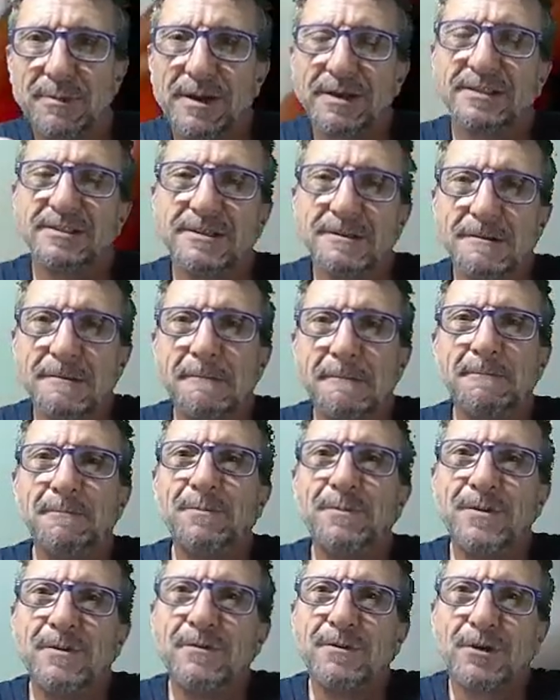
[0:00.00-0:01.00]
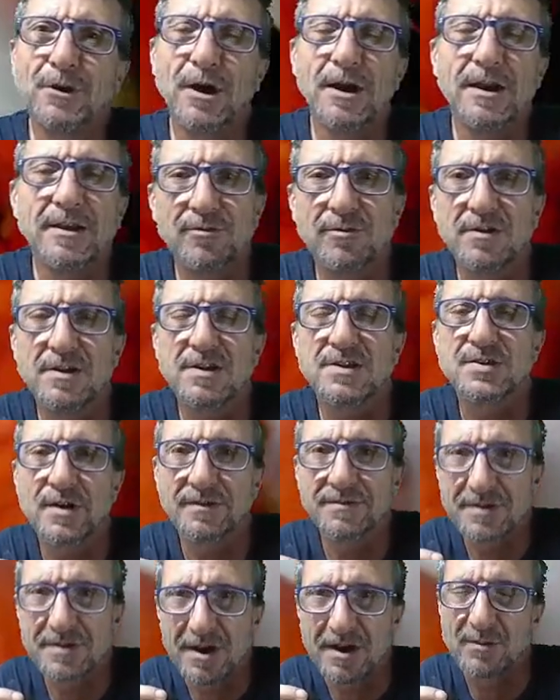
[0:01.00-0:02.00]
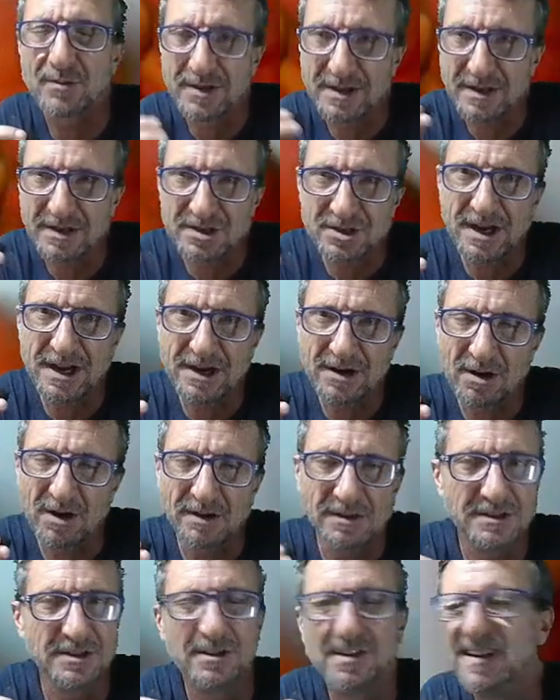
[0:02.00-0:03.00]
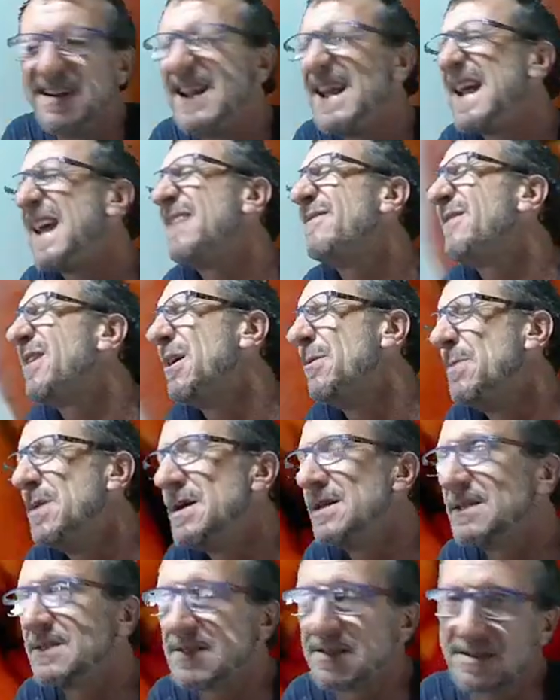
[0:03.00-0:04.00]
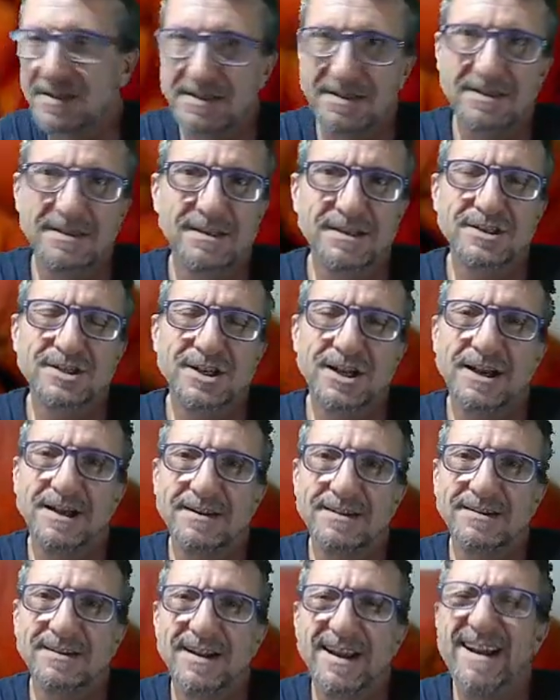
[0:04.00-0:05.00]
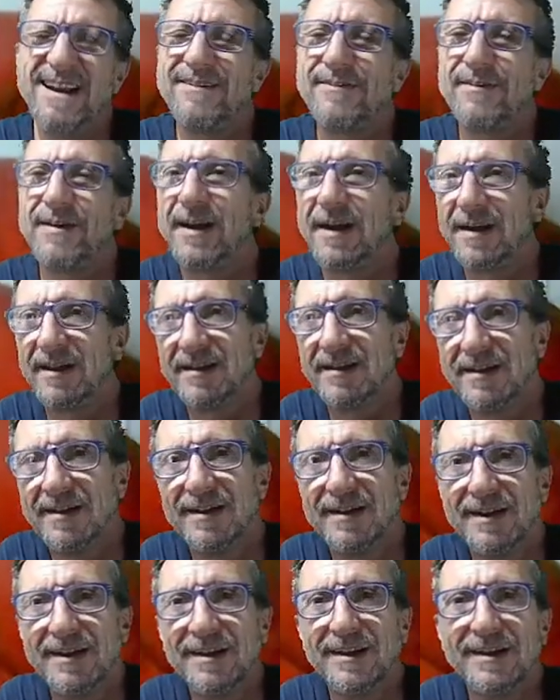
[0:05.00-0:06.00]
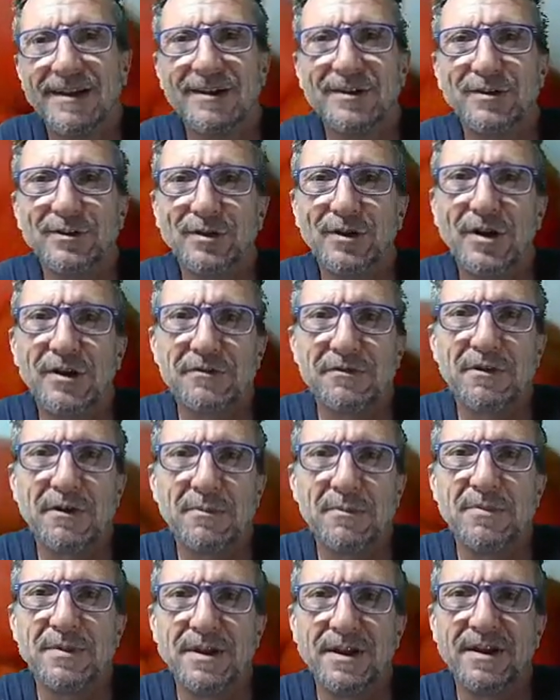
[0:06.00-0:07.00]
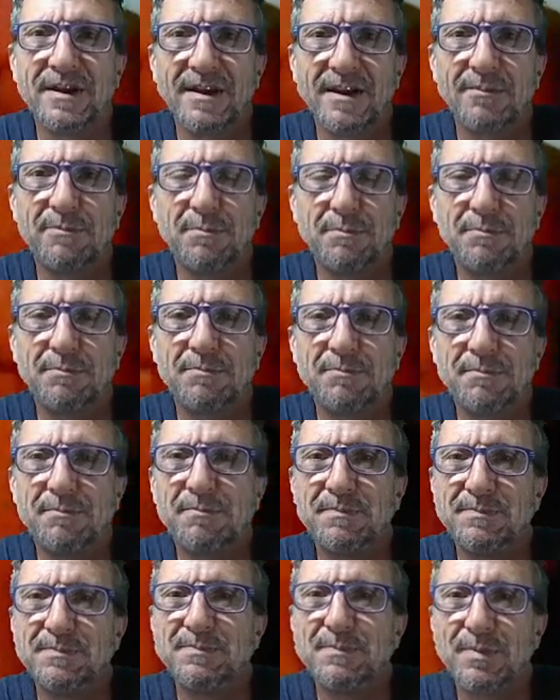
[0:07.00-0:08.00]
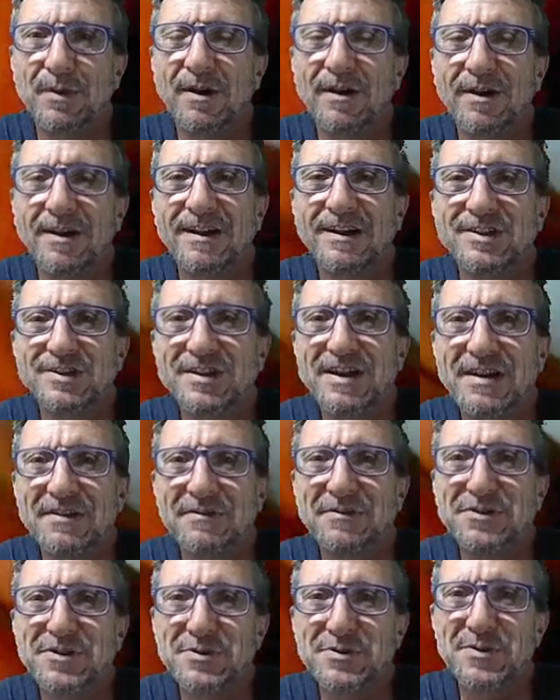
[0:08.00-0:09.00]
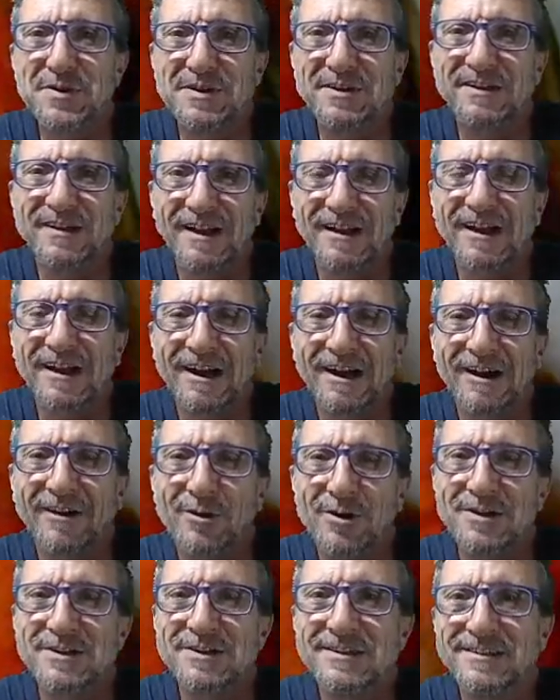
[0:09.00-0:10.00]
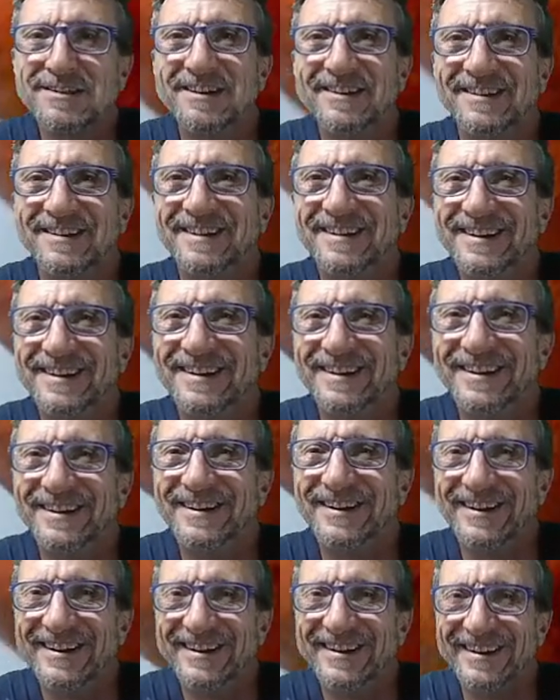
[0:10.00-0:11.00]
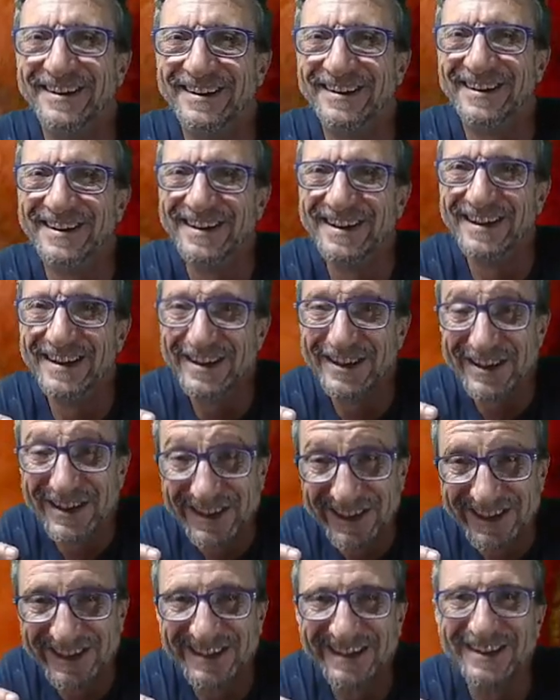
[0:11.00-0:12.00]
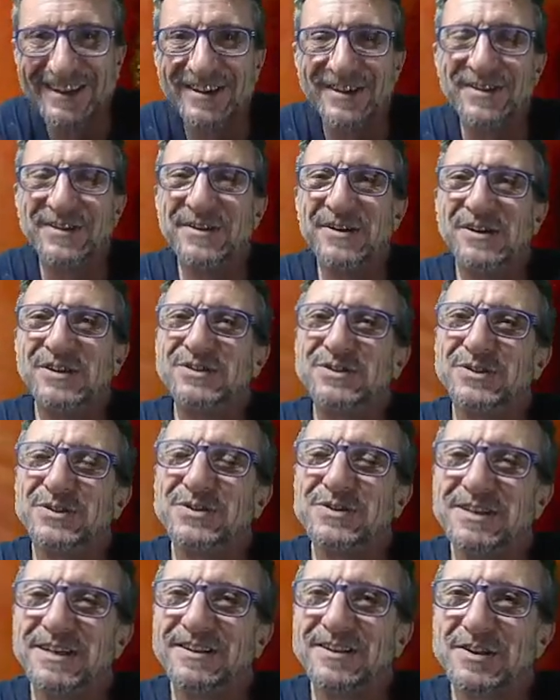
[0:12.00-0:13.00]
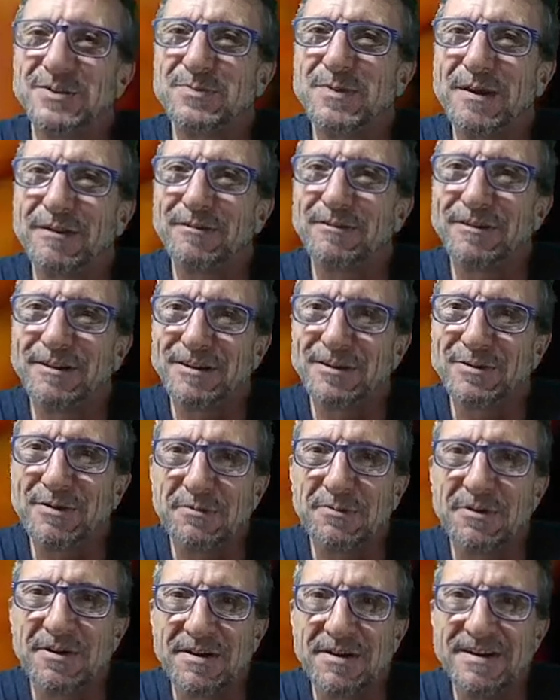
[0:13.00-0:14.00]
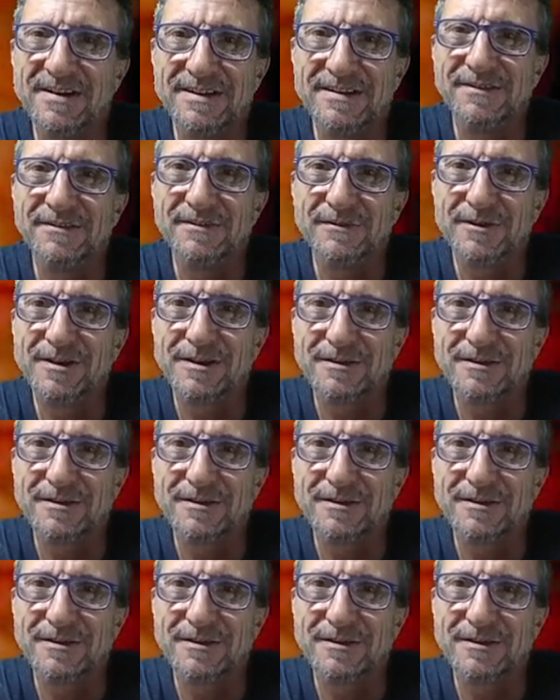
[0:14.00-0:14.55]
bait. It's going through the surf zone with a shad off. You'll never miss the shad, ever. You'll go from being a plonker shad fisherman like I was to using this method, and you won't believe the